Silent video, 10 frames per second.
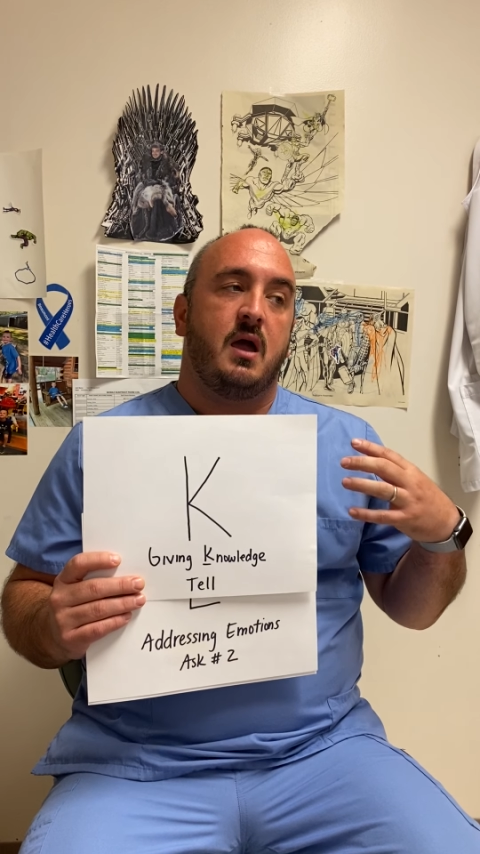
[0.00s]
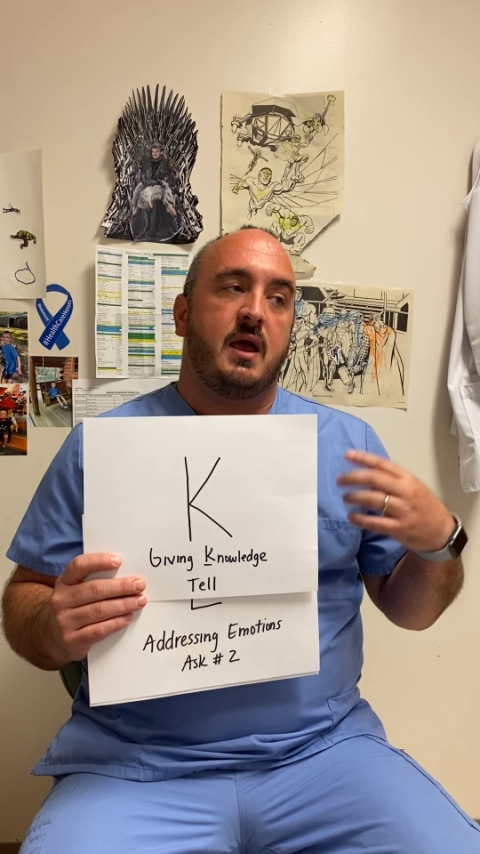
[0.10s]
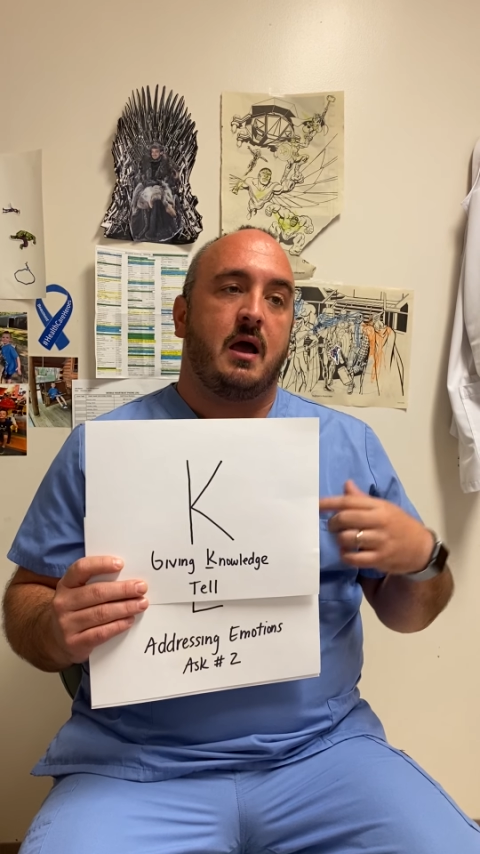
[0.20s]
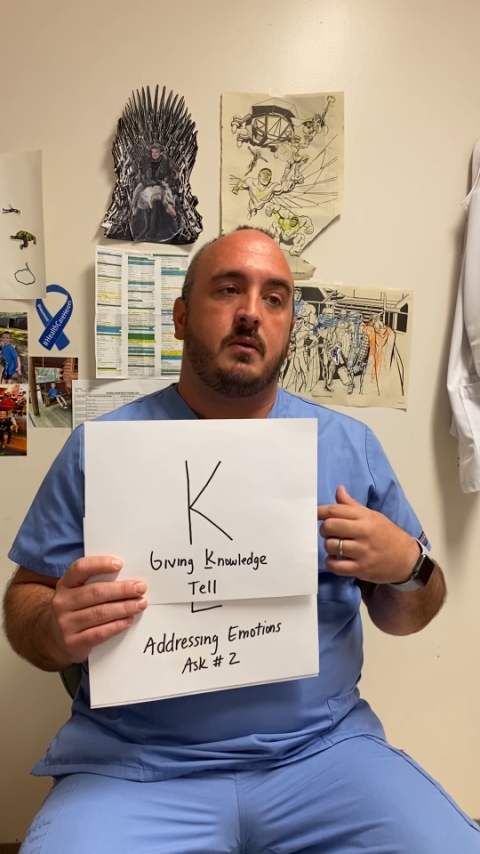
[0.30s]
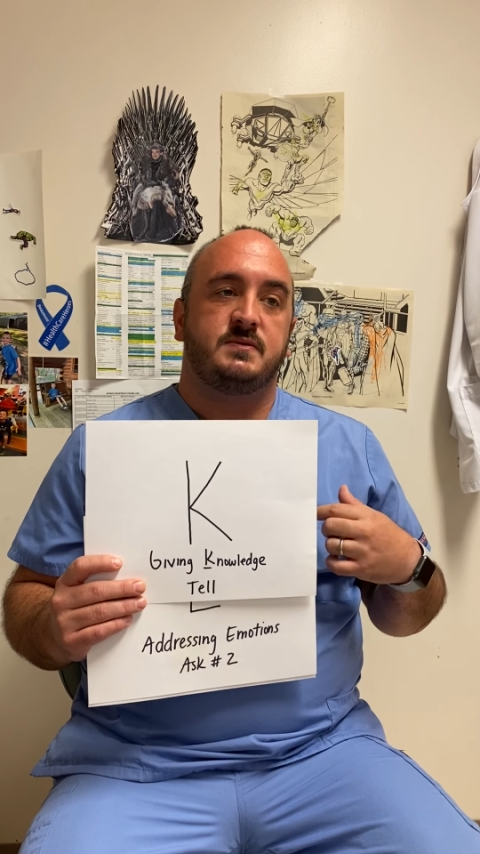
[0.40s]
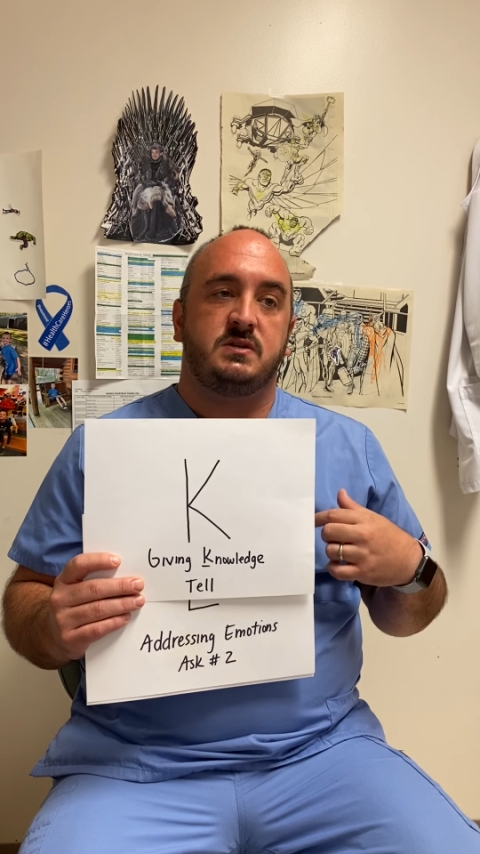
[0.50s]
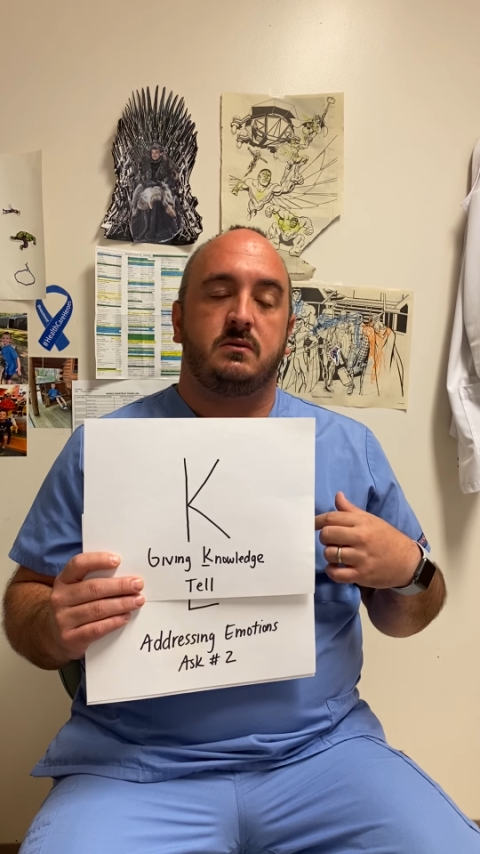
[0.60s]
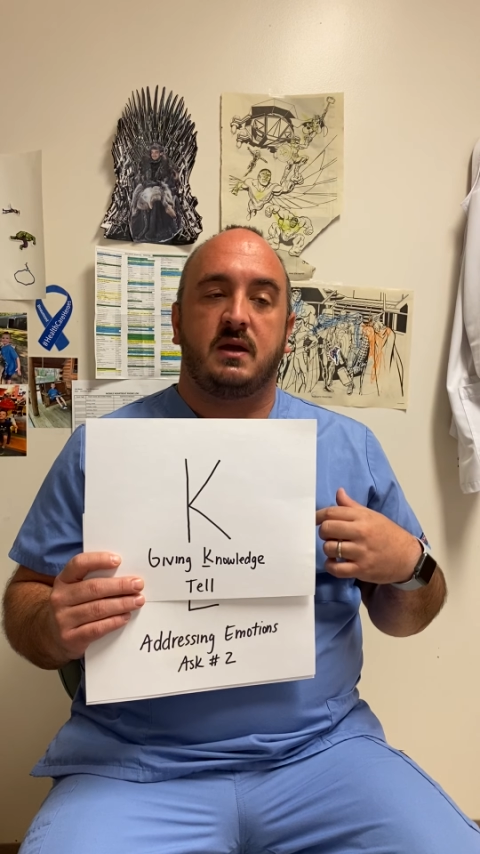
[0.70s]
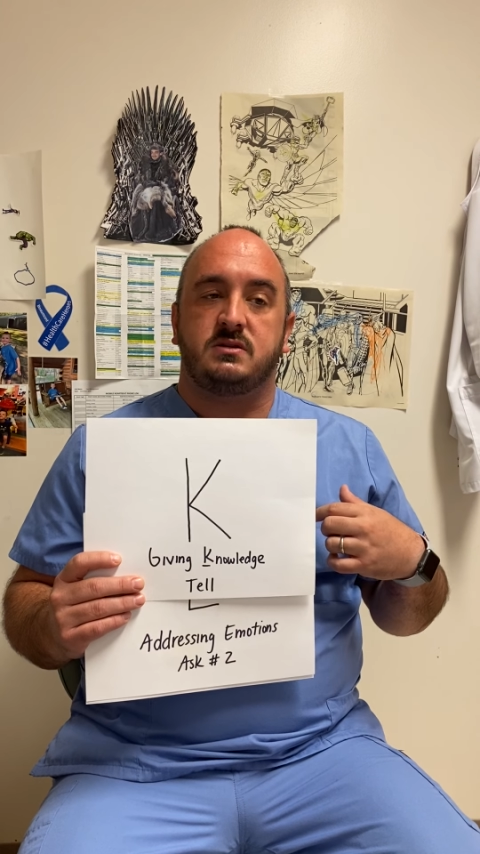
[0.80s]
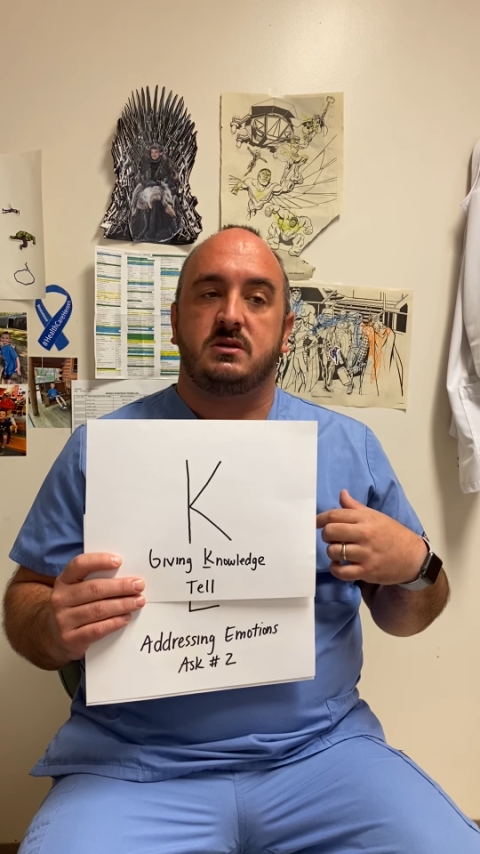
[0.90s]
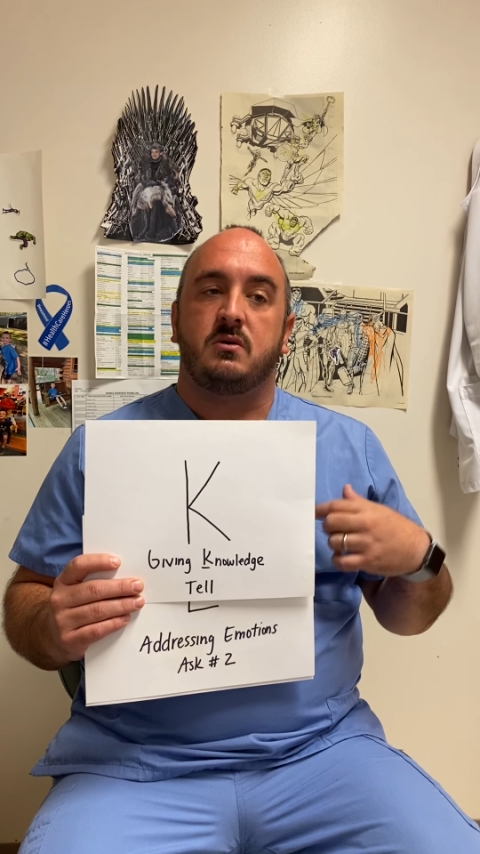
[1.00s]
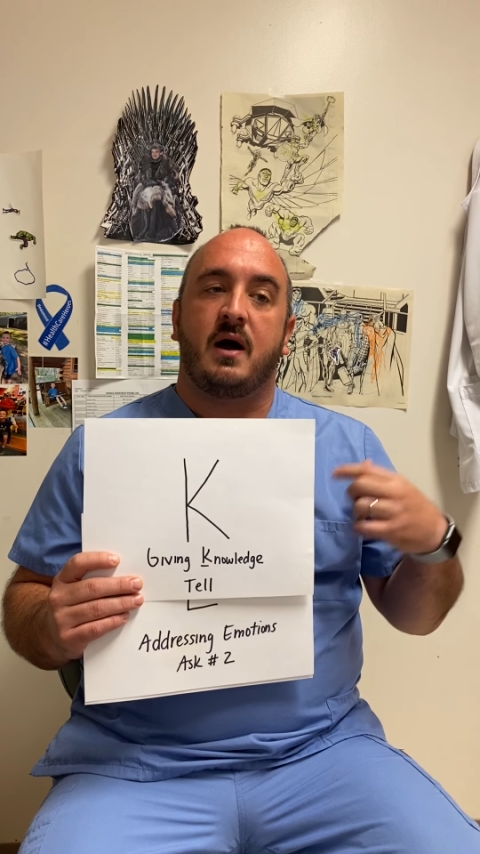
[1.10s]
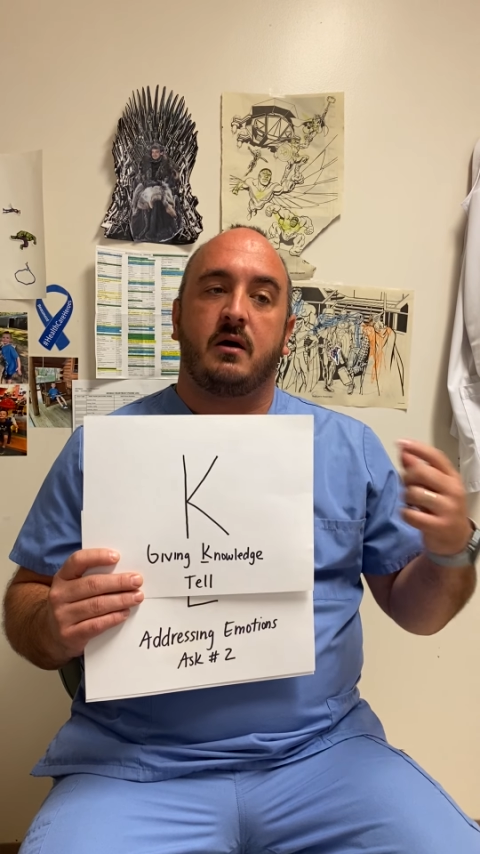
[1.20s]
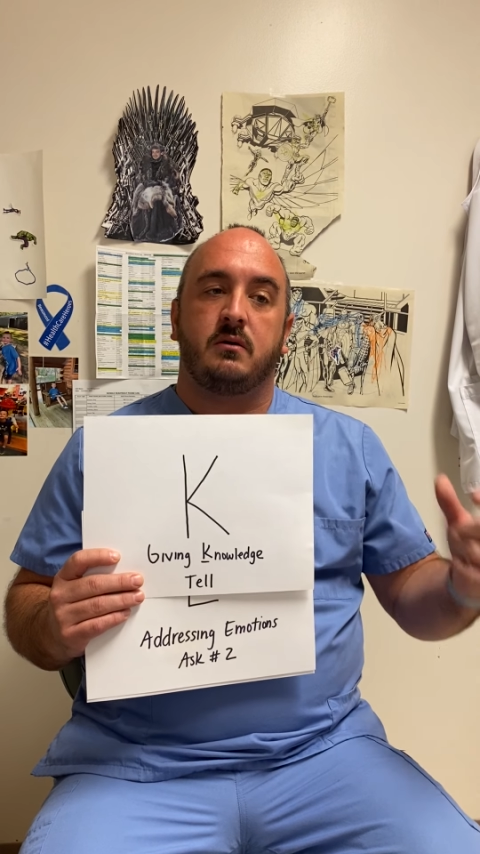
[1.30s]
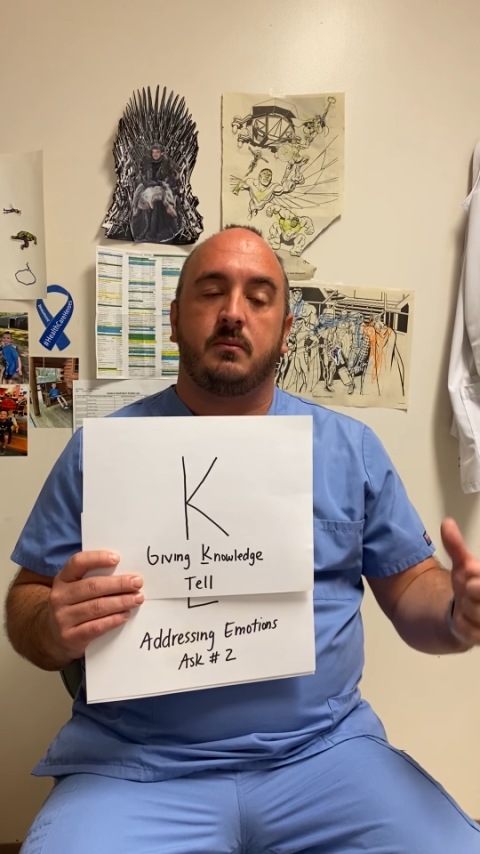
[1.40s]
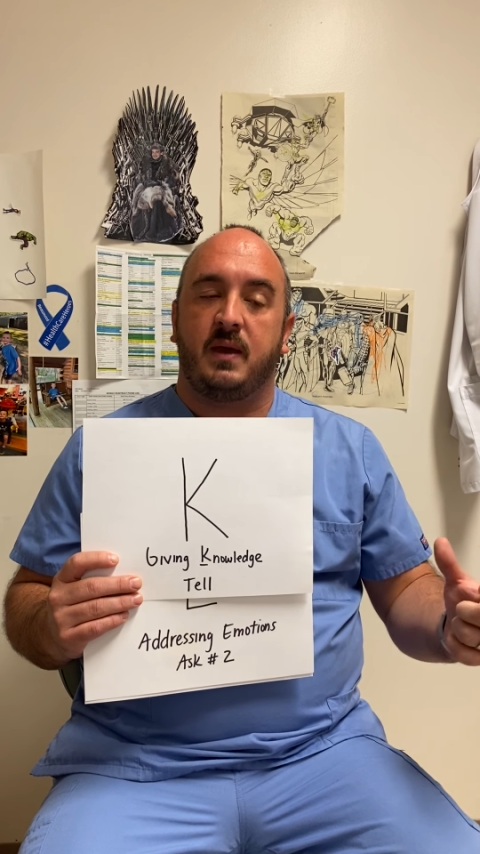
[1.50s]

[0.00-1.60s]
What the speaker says: It helps you get to know how your